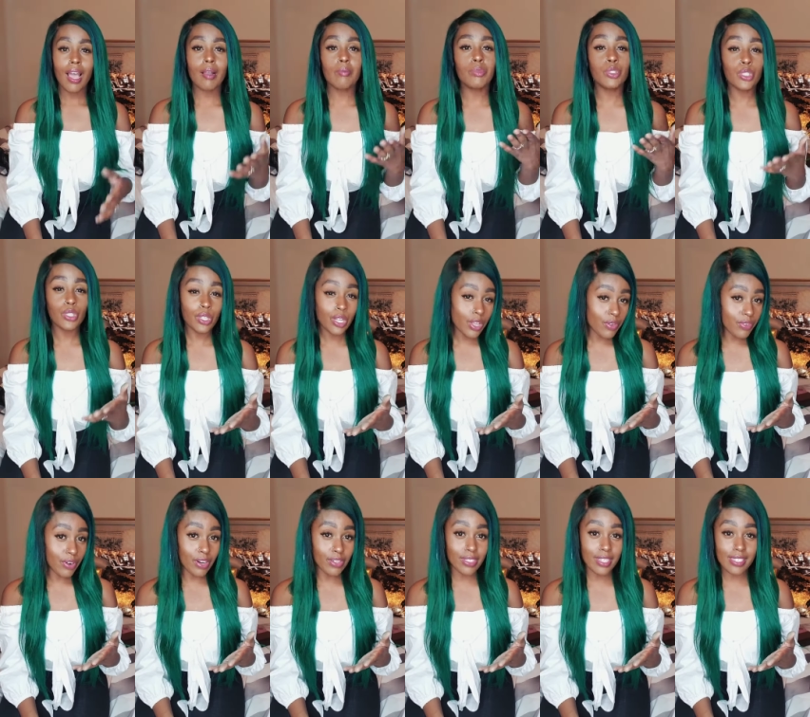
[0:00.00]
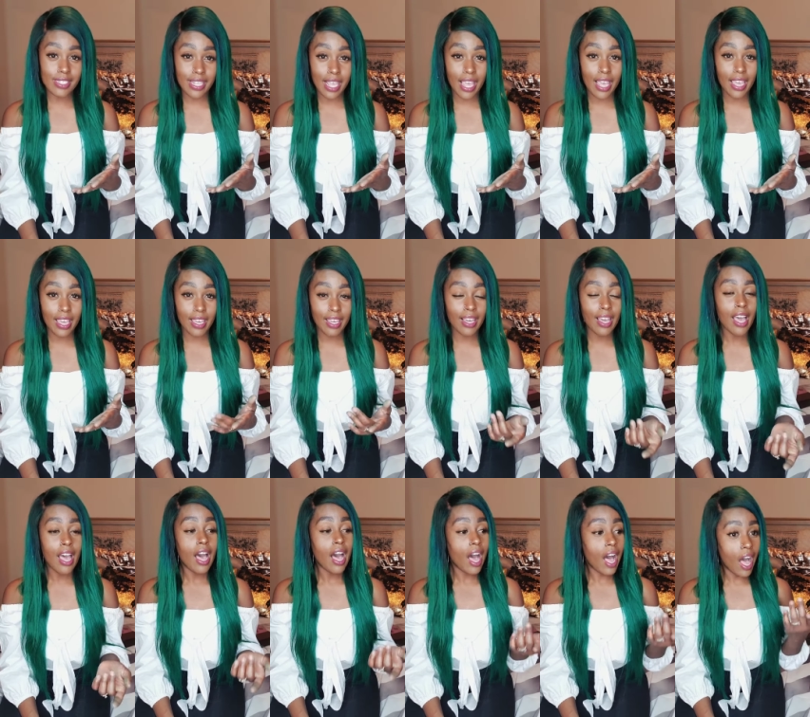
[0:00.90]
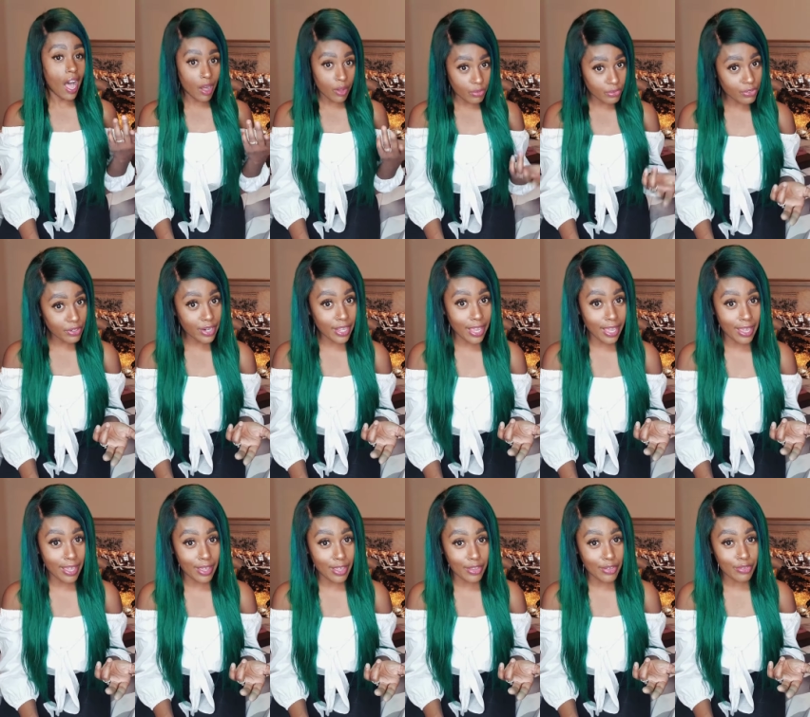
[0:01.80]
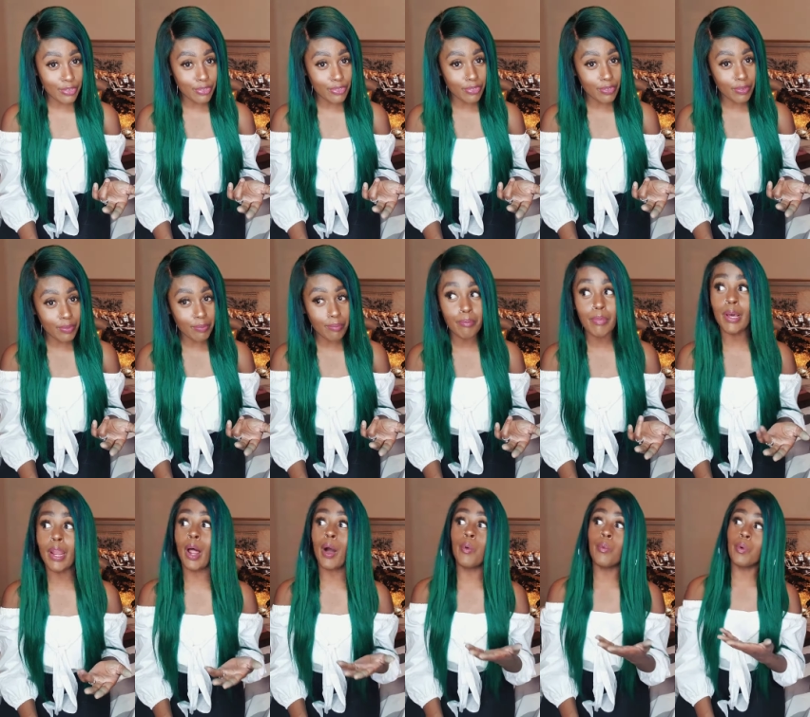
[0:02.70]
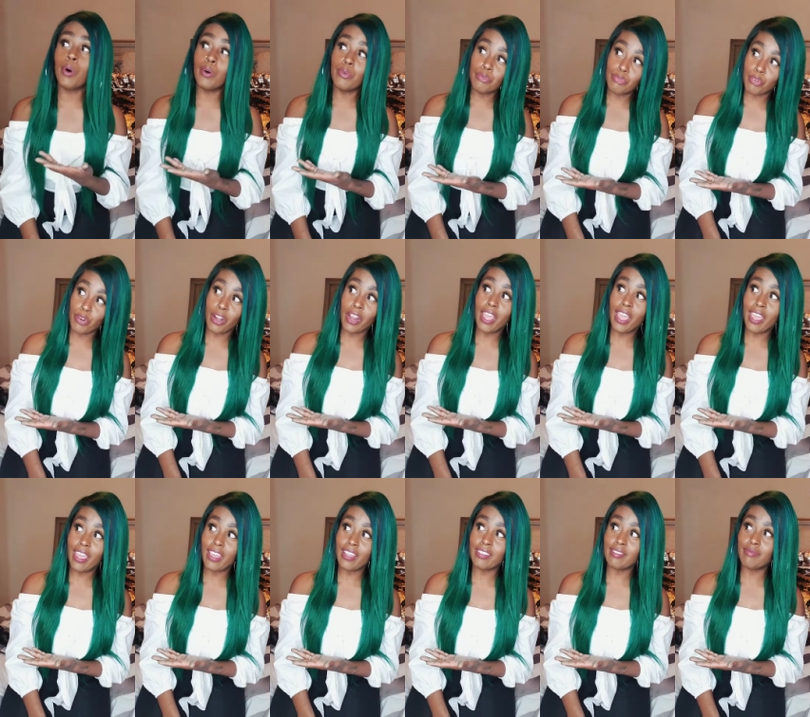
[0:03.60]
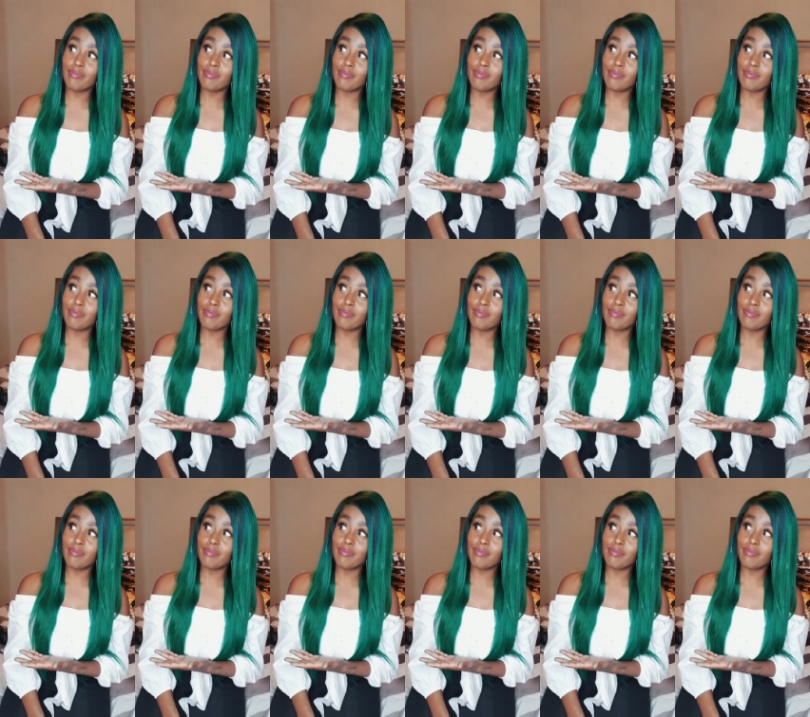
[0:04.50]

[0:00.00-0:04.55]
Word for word: I'm sure you've heard the saying, I'll forgive, but I won't forget.